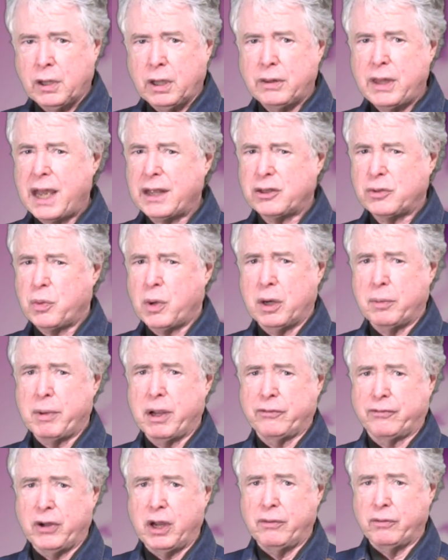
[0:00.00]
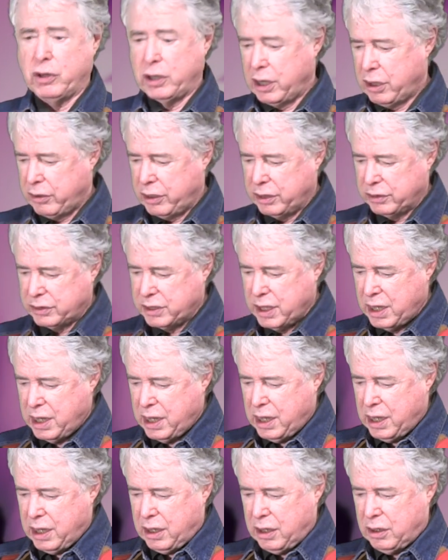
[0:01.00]
That's one of my favorite areas.
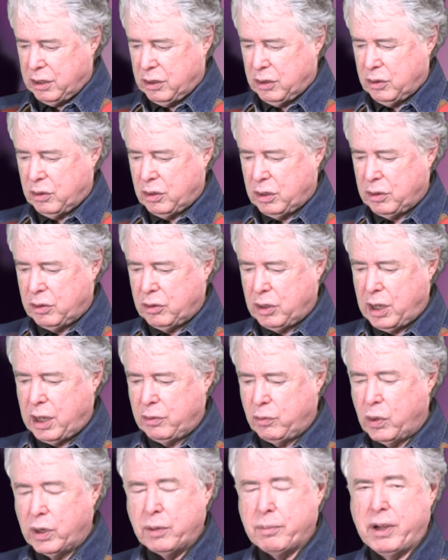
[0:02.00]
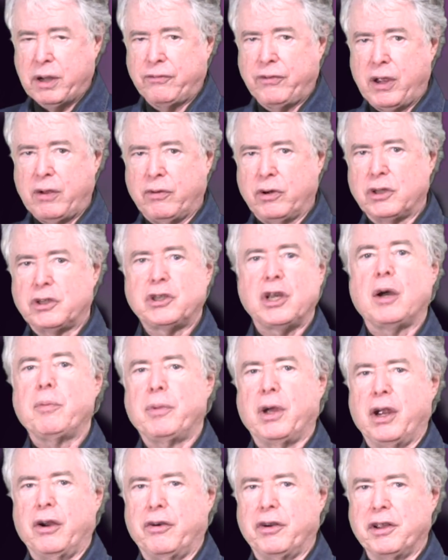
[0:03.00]
And one of my favorite
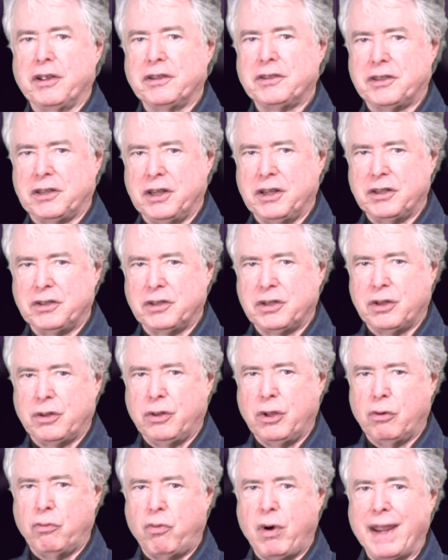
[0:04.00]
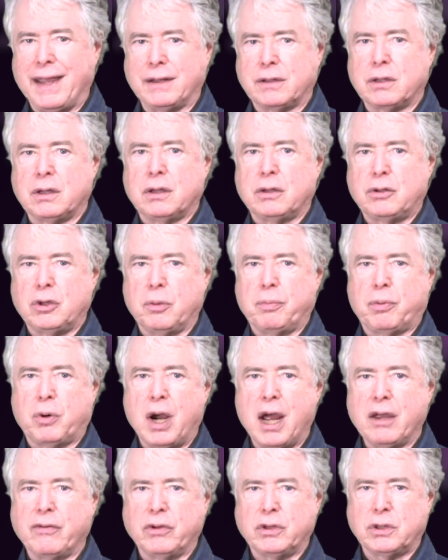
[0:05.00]
sub-areas is the right to
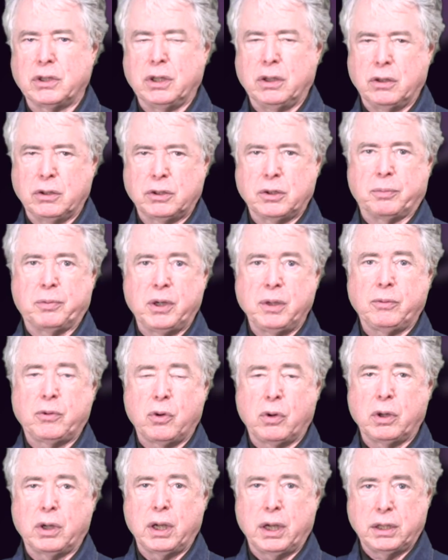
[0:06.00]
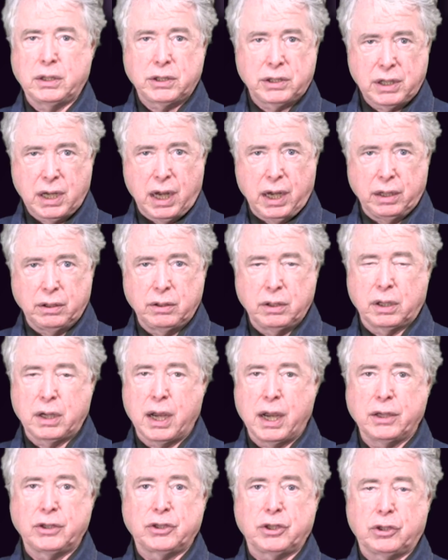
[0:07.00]
privacy. The Supreme Court has said the
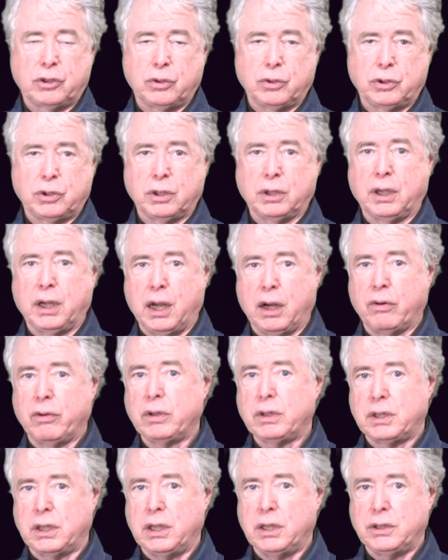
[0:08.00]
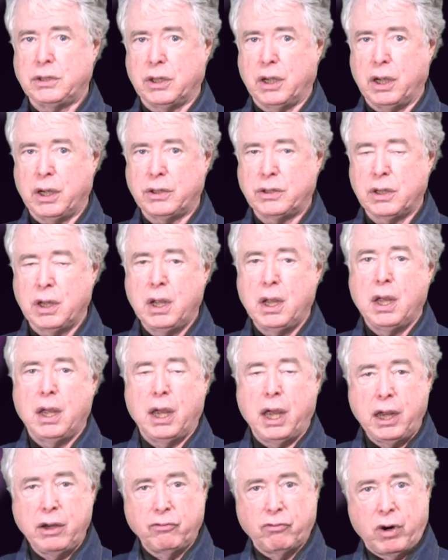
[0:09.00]
Constitution guarantees us
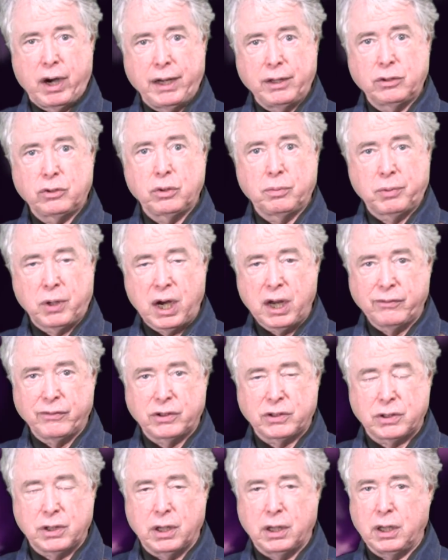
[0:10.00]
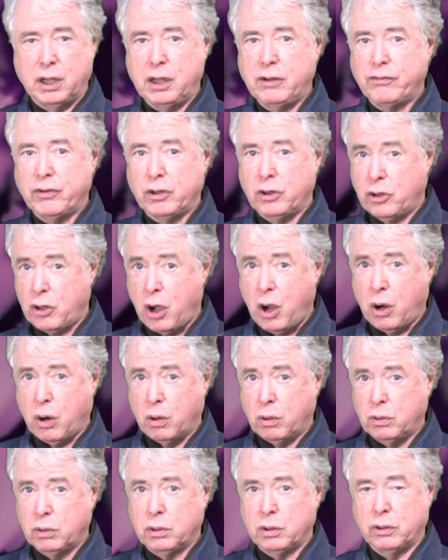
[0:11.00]
a right to privacy, even
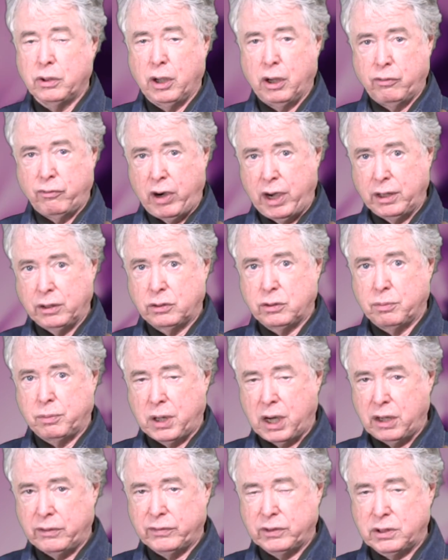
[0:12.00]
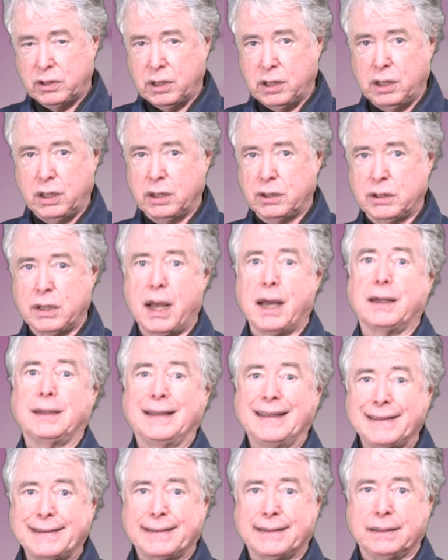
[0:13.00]
though the right to privacy is not
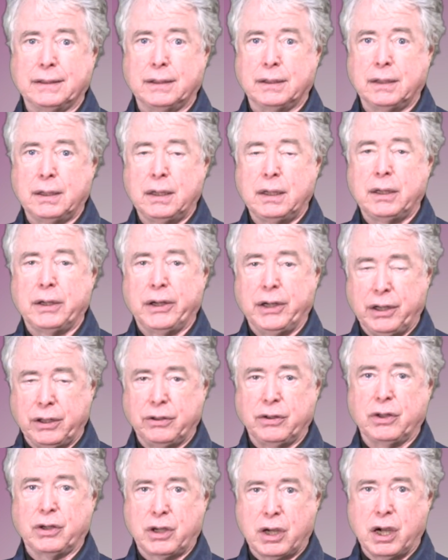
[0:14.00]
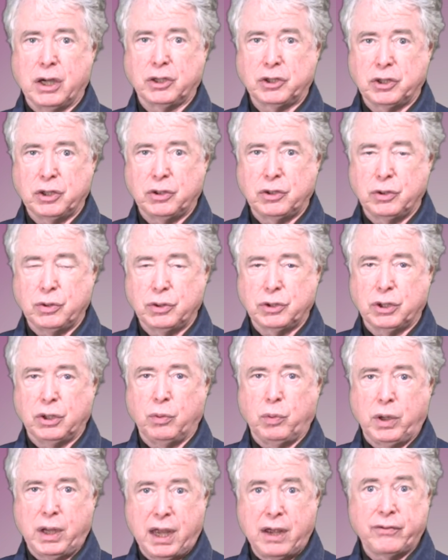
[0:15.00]
listed in the
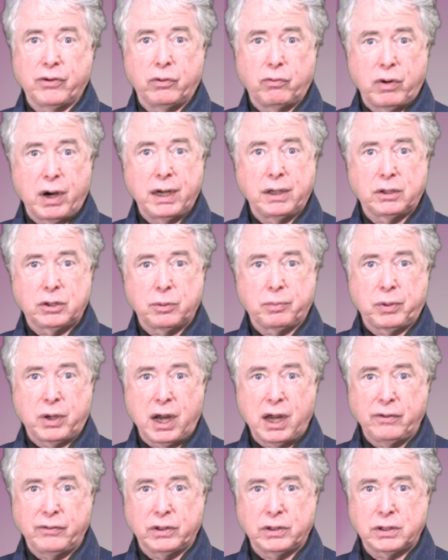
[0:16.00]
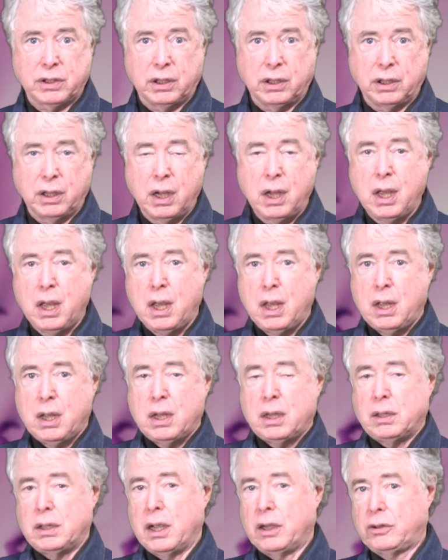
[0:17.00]
Constitution. We have a right to privacy.
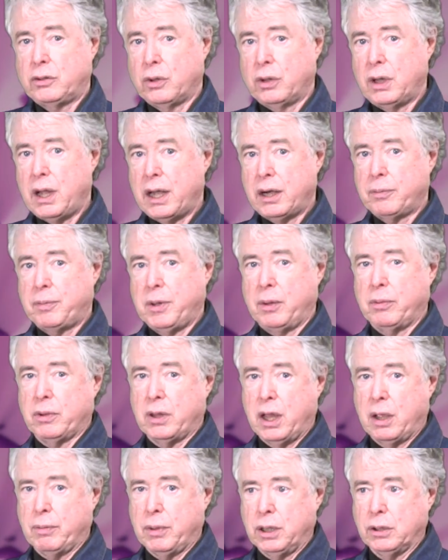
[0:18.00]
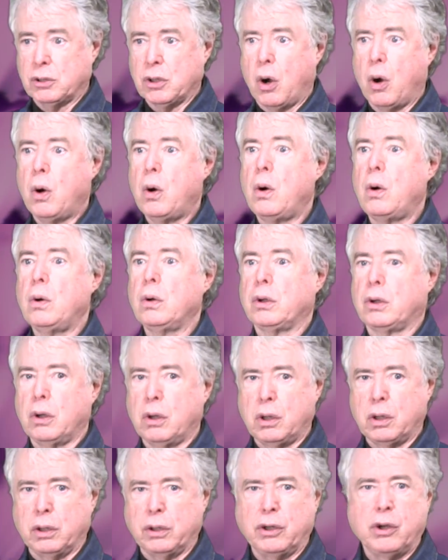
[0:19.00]
Now, to a lot of people, that means, oh,
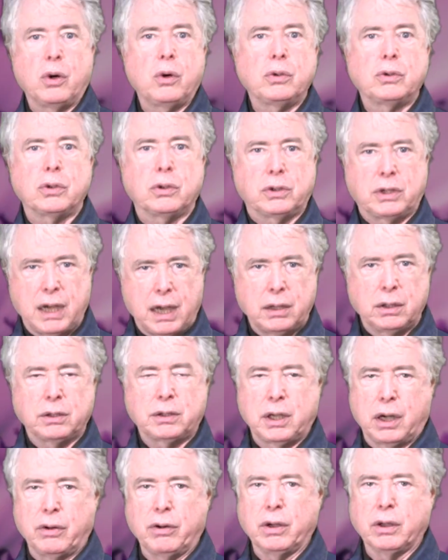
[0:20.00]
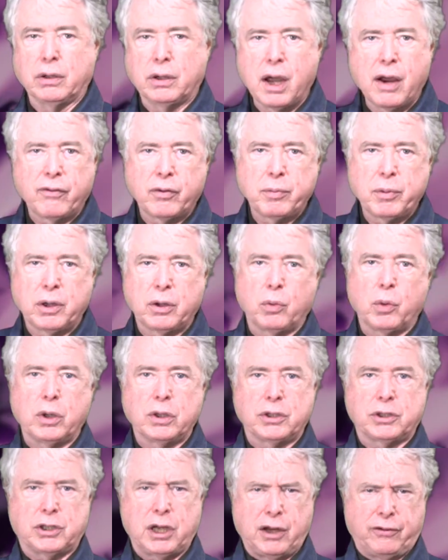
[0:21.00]
good, no totalitarian government,
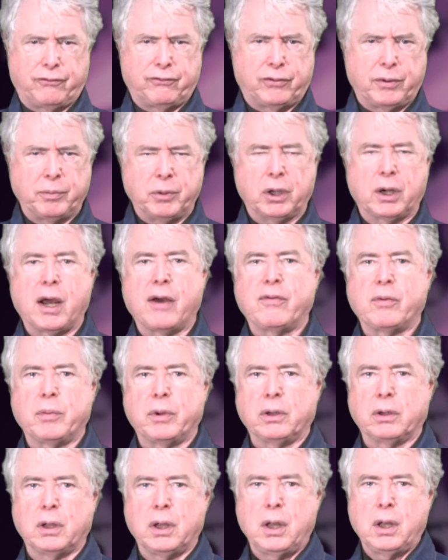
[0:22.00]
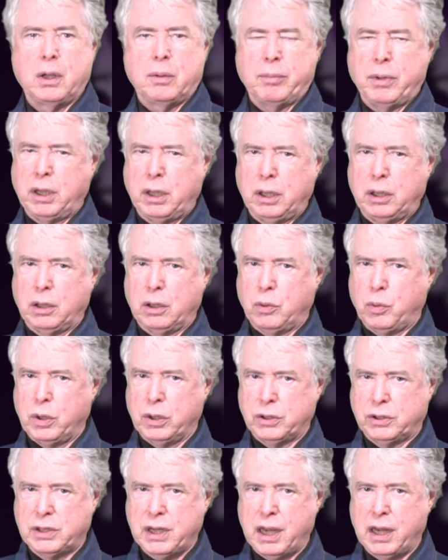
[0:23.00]
we're safe from the government, meaning
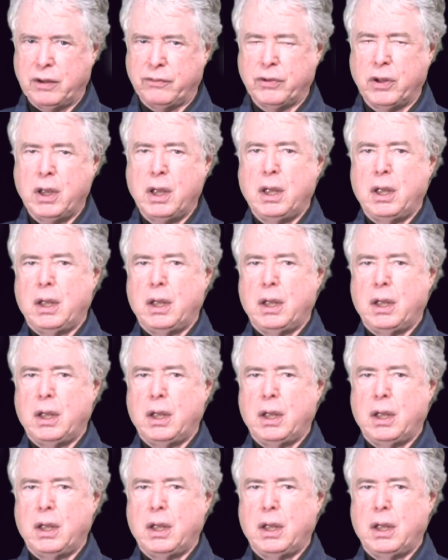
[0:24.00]
we're safe.